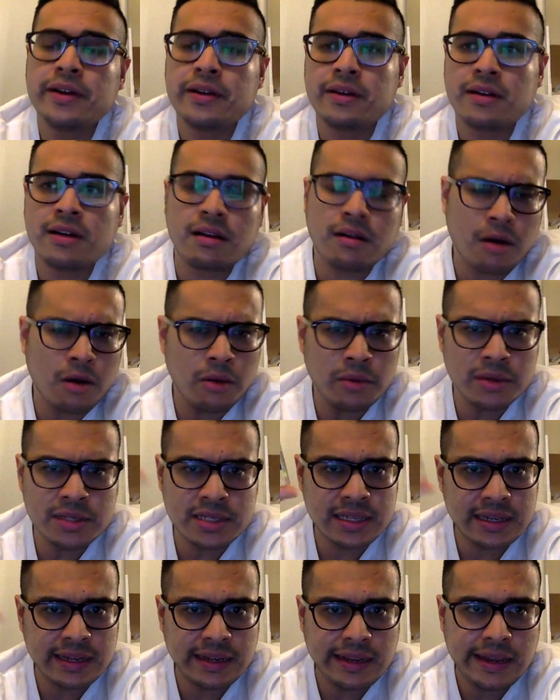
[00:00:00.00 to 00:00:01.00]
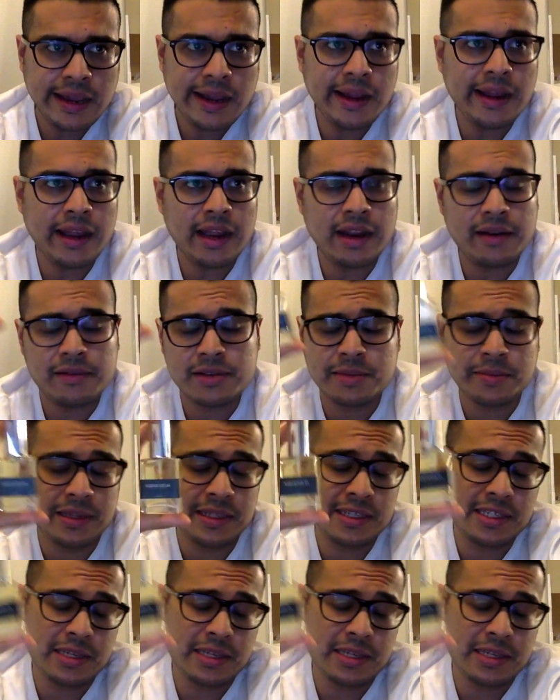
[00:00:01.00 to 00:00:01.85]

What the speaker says: You're not always gonna get. I mean,